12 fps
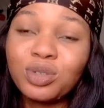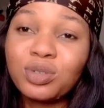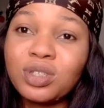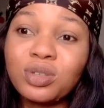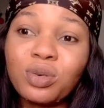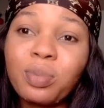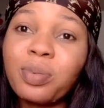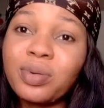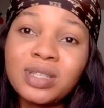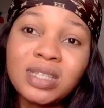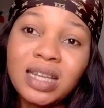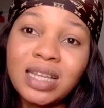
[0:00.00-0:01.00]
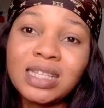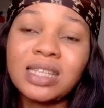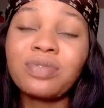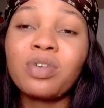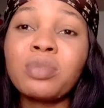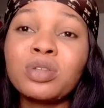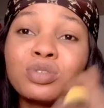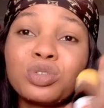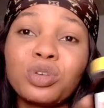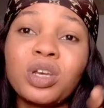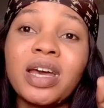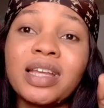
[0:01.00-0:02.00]
use the whole process, if you want me to
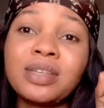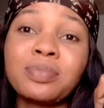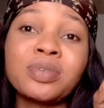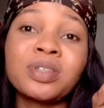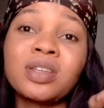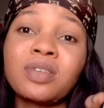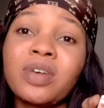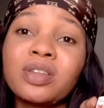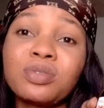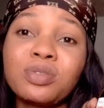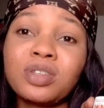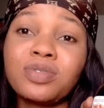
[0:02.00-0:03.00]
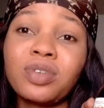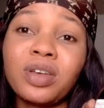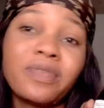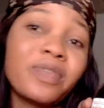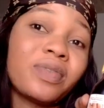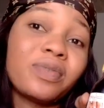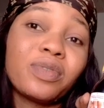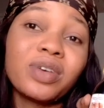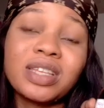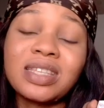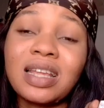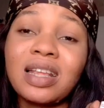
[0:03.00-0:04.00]
show you guys the process of how to use this
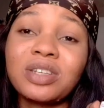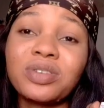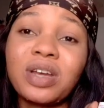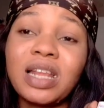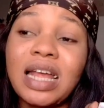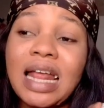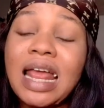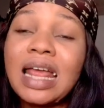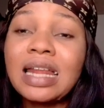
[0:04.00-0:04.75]
Fongicide Natural Light,